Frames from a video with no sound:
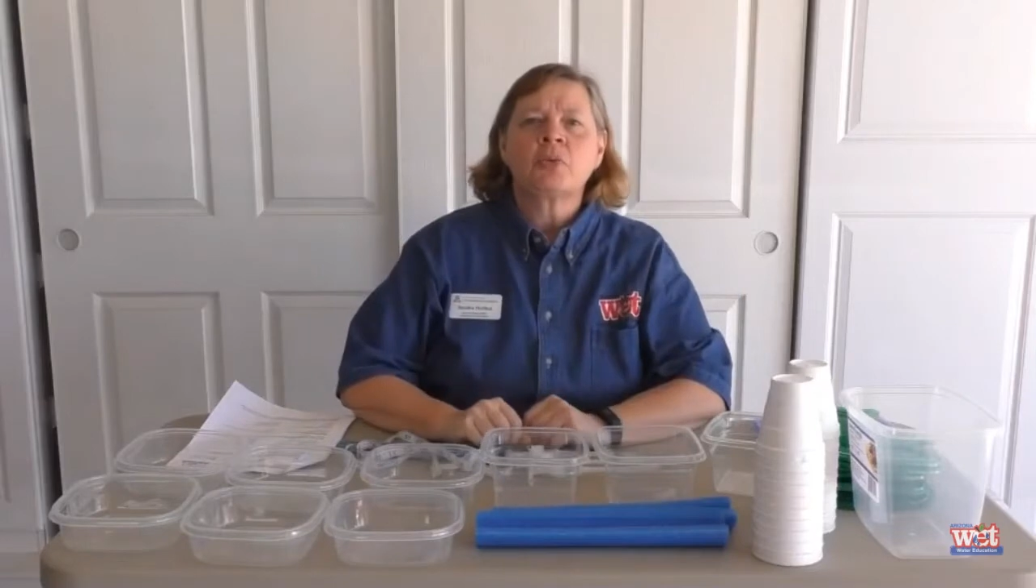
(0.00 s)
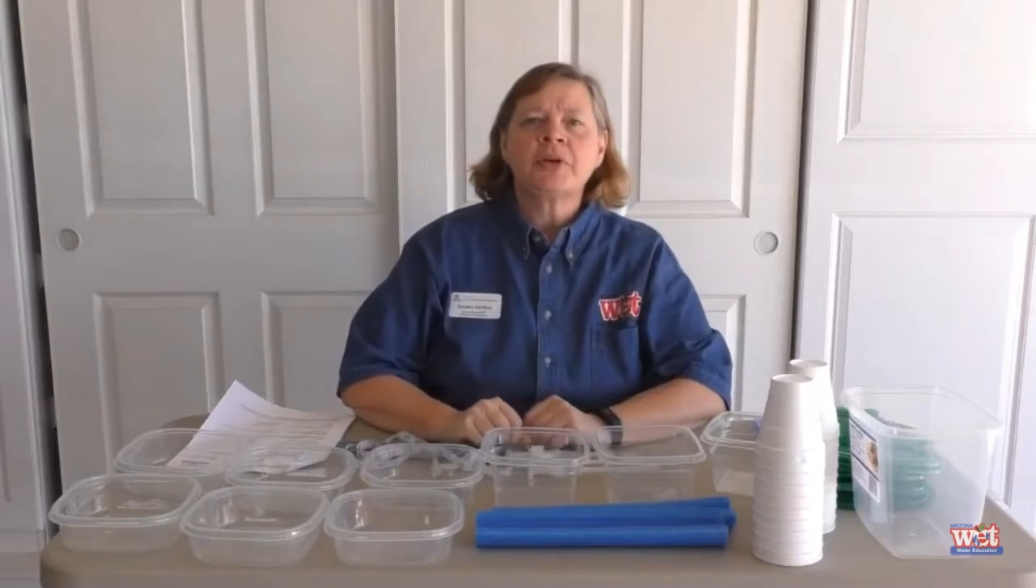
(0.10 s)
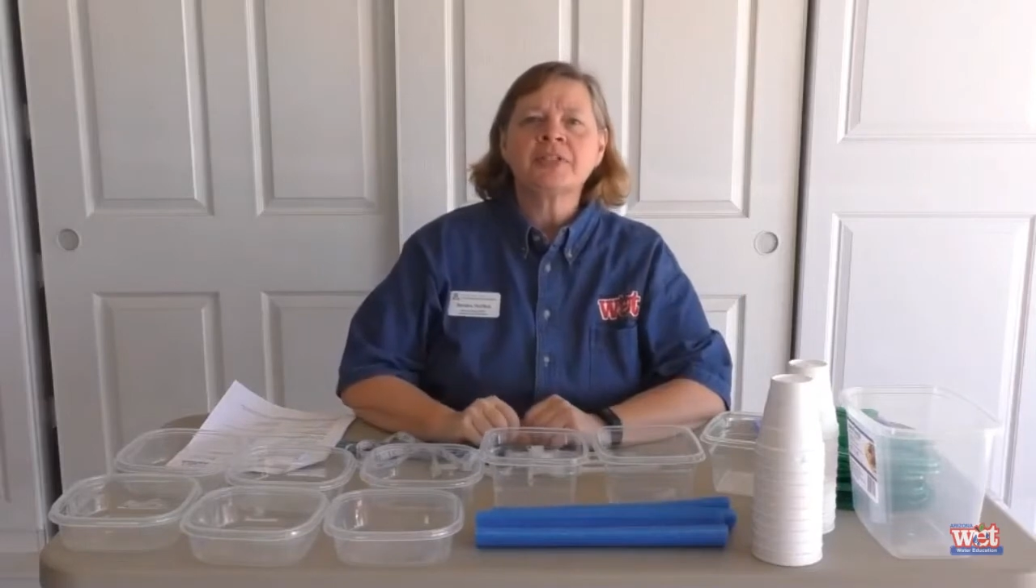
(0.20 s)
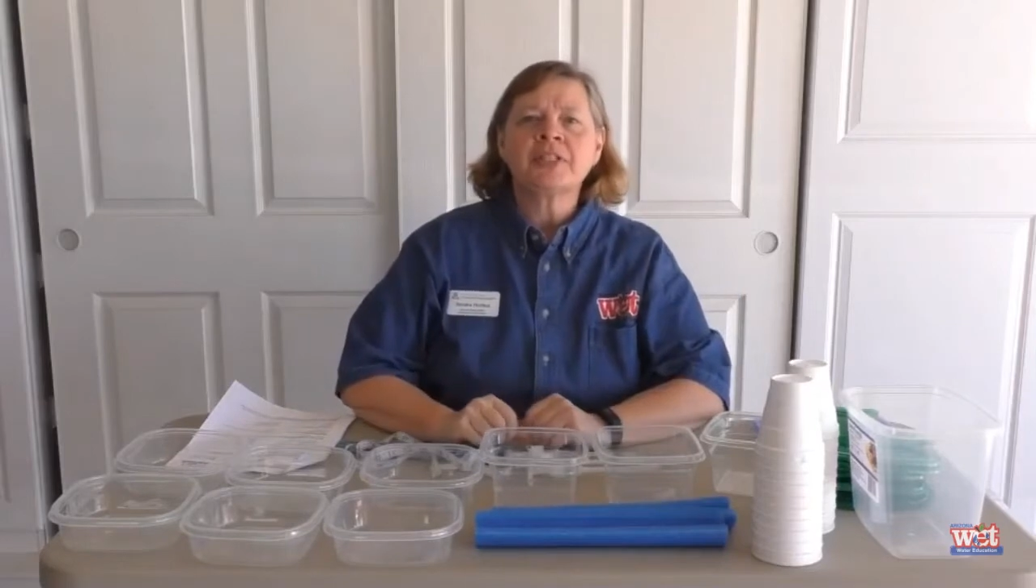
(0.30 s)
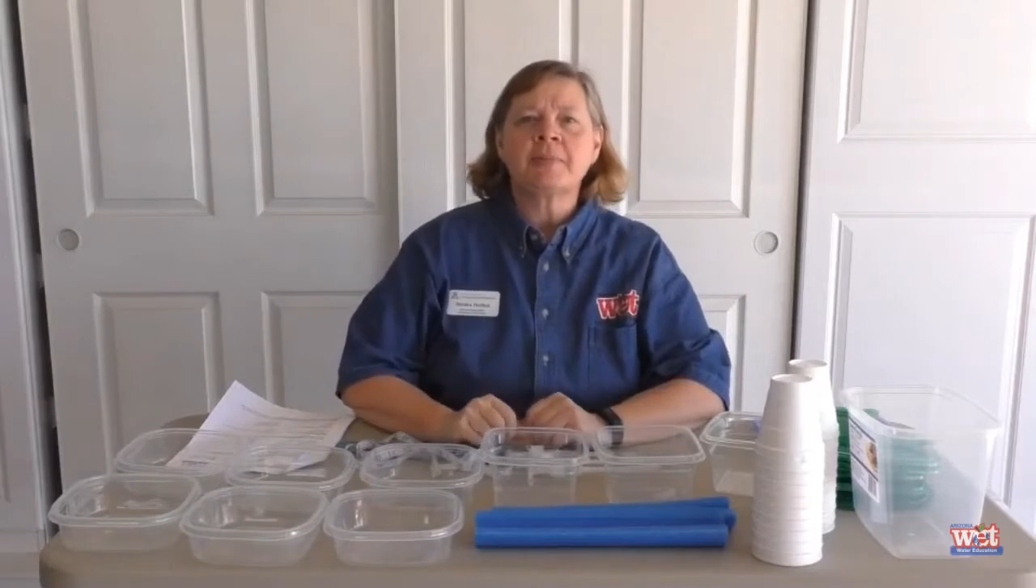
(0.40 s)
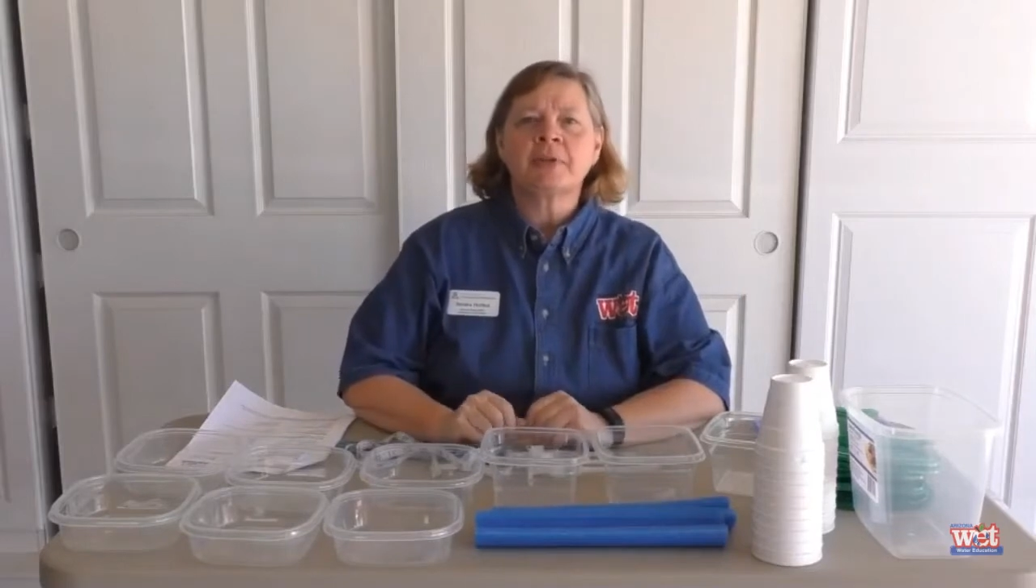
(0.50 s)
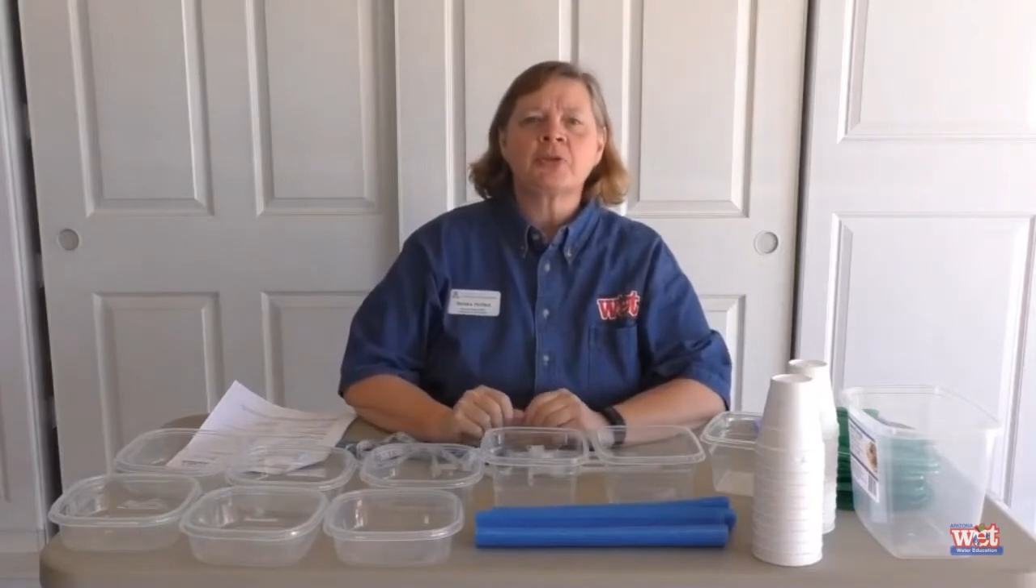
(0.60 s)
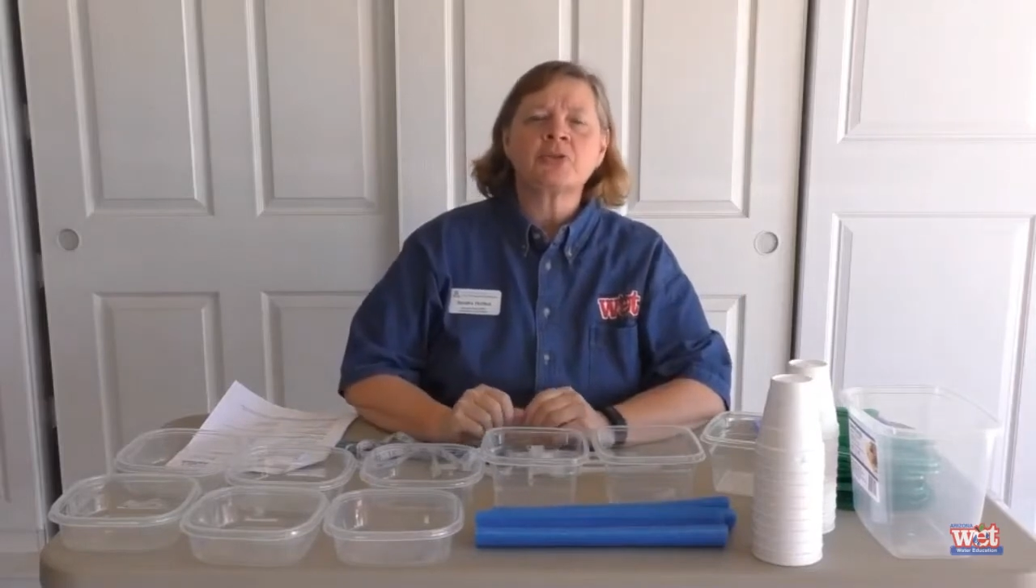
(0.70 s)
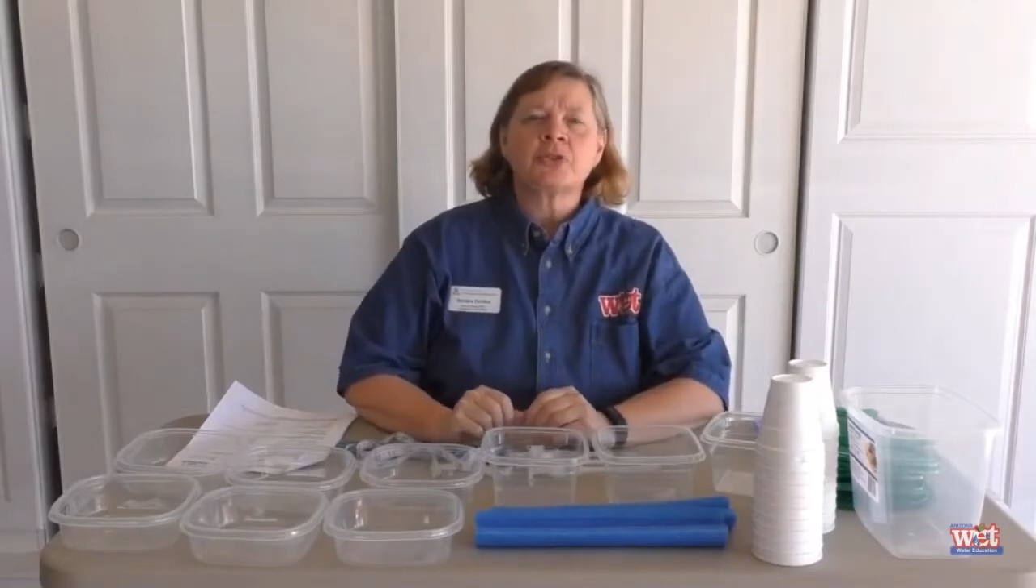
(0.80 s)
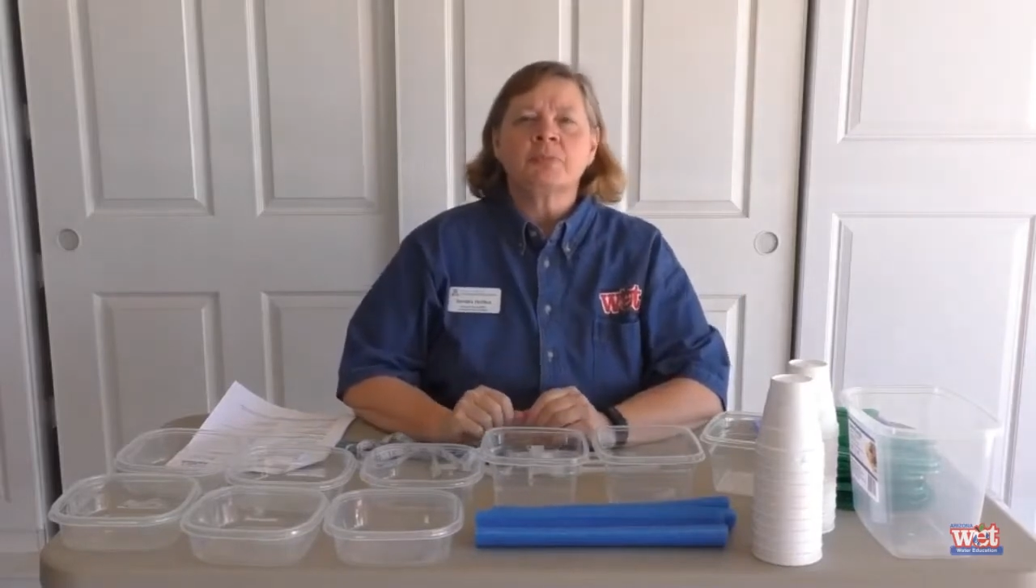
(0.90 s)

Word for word: we're one step closer